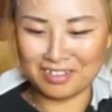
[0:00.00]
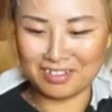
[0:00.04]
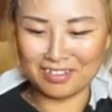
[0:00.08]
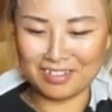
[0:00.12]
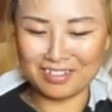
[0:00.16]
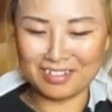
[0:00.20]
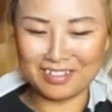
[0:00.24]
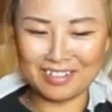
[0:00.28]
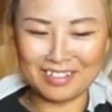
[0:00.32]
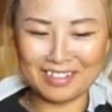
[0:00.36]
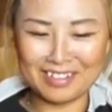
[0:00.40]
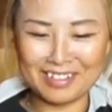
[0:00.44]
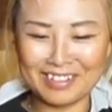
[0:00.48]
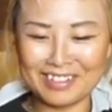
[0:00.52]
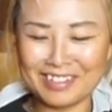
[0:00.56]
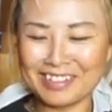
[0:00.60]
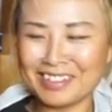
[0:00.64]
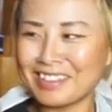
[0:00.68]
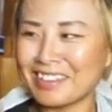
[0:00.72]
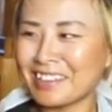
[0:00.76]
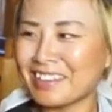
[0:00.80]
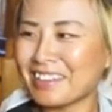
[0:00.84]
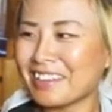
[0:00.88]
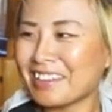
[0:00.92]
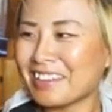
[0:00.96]

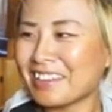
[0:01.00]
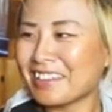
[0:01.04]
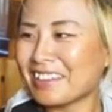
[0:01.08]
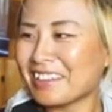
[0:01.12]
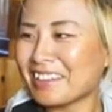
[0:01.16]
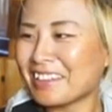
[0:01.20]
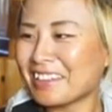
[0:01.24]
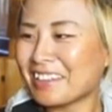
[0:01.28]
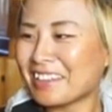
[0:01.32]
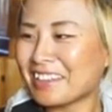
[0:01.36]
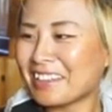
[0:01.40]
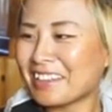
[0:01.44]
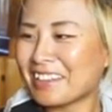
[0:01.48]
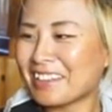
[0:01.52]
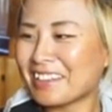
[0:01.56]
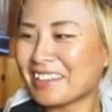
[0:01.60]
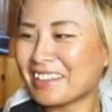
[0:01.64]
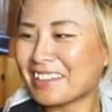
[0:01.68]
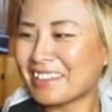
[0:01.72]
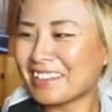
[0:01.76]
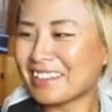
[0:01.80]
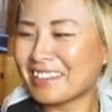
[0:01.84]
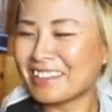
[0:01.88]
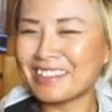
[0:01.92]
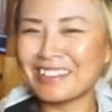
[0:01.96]

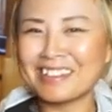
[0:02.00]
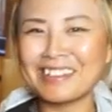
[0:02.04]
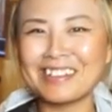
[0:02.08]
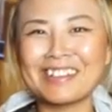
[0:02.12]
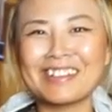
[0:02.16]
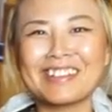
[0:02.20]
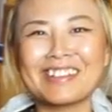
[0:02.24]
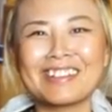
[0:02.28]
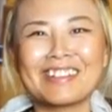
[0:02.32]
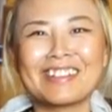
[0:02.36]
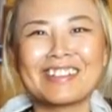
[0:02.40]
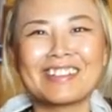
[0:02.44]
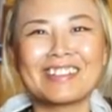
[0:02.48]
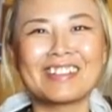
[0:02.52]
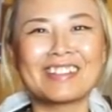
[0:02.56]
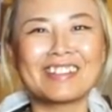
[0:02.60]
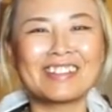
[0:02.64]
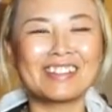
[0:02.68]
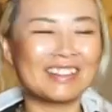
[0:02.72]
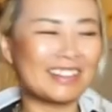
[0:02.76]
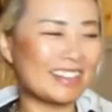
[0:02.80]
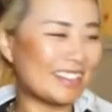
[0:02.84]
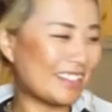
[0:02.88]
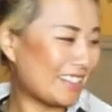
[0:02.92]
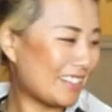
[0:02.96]

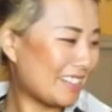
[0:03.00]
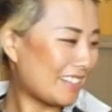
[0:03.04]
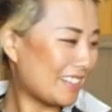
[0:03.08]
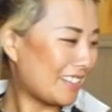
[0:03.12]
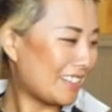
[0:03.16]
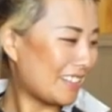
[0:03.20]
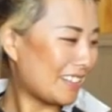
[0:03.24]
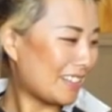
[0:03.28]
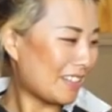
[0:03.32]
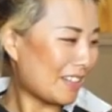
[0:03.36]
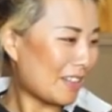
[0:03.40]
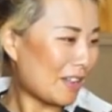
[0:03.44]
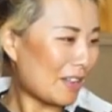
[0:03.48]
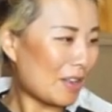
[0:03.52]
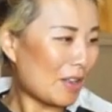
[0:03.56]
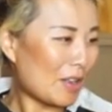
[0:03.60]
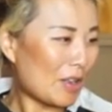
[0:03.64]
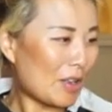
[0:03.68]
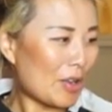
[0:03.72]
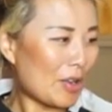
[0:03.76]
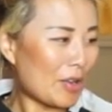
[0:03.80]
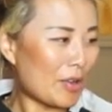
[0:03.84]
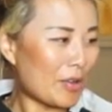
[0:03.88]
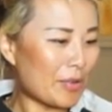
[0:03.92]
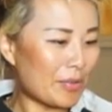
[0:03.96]

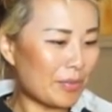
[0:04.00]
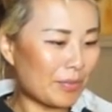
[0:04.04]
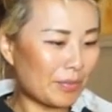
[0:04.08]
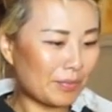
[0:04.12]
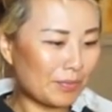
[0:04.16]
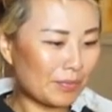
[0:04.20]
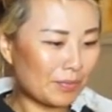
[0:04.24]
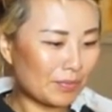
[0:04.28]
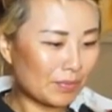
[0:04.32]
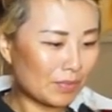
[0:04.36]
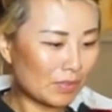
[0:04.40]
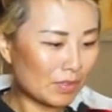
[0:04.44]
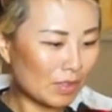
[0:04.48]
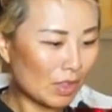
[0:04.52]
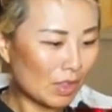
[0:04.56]
(silent)